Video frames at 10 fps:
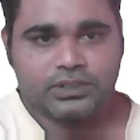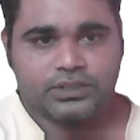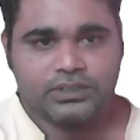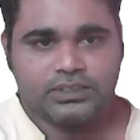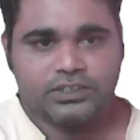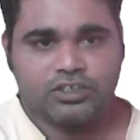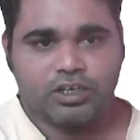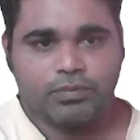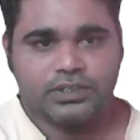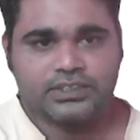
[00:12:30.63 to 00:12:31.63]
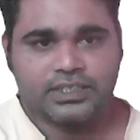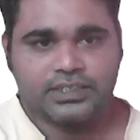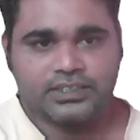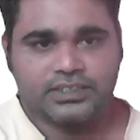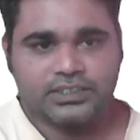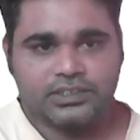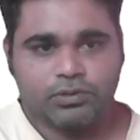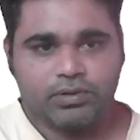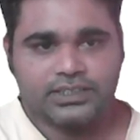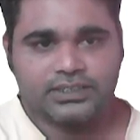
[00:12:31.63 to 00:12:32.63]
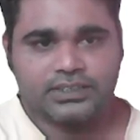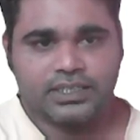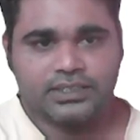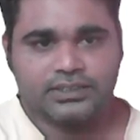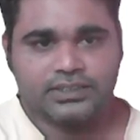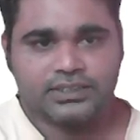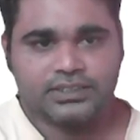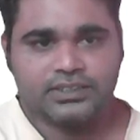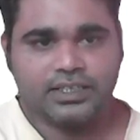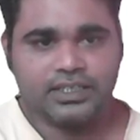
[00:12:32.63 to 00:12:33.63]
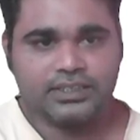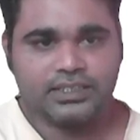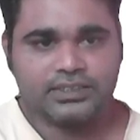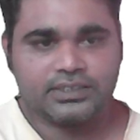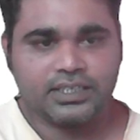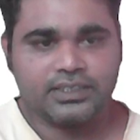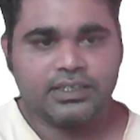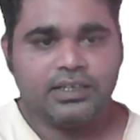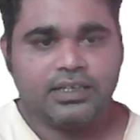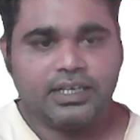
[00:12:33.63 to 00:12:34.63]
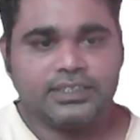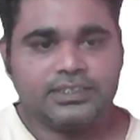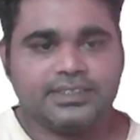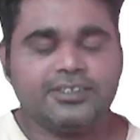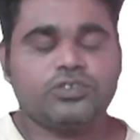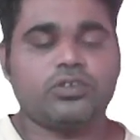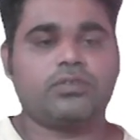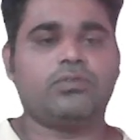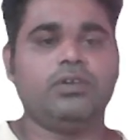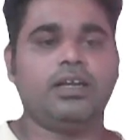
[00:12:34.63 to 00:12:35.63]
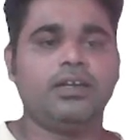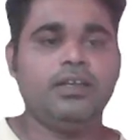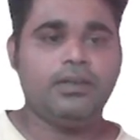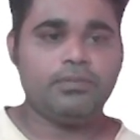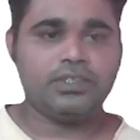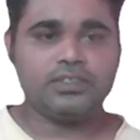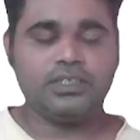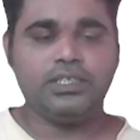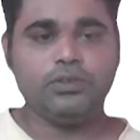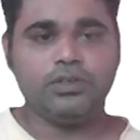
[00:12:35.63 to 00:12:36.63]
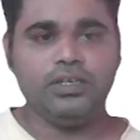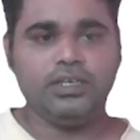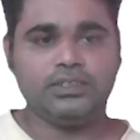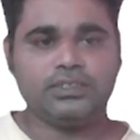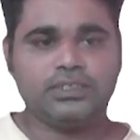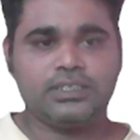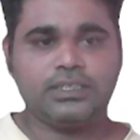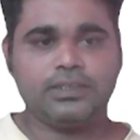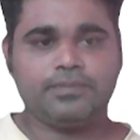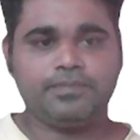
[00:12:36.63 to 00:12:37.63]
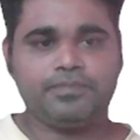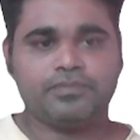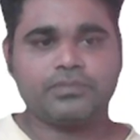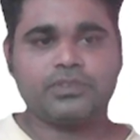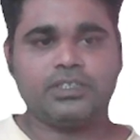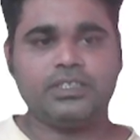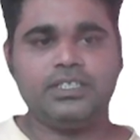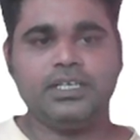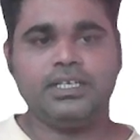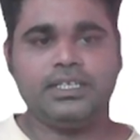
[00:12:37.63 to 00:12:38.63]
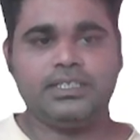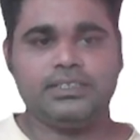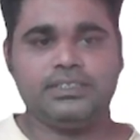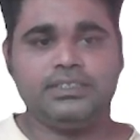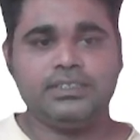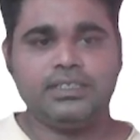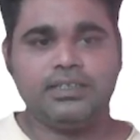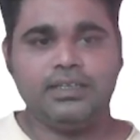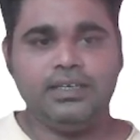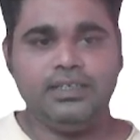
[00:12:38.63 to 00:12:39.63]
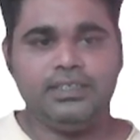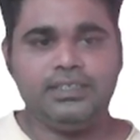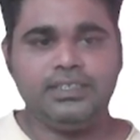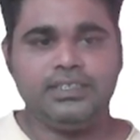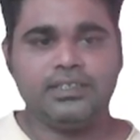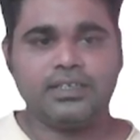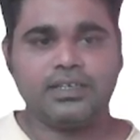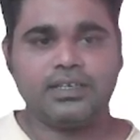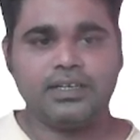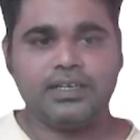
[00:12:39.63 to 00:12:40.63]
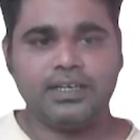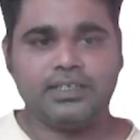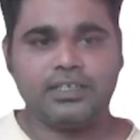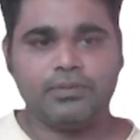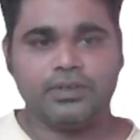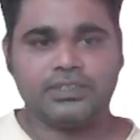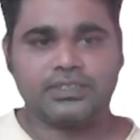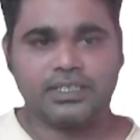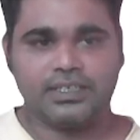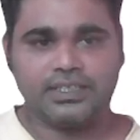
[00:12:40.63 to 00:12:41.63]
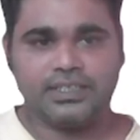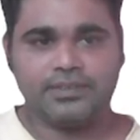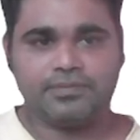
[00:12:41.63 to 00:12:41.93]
It is a double stranded. This is the one strand, this is the another strand, and it is the circular. But in the nucleus, the DNA is linear and double stranded.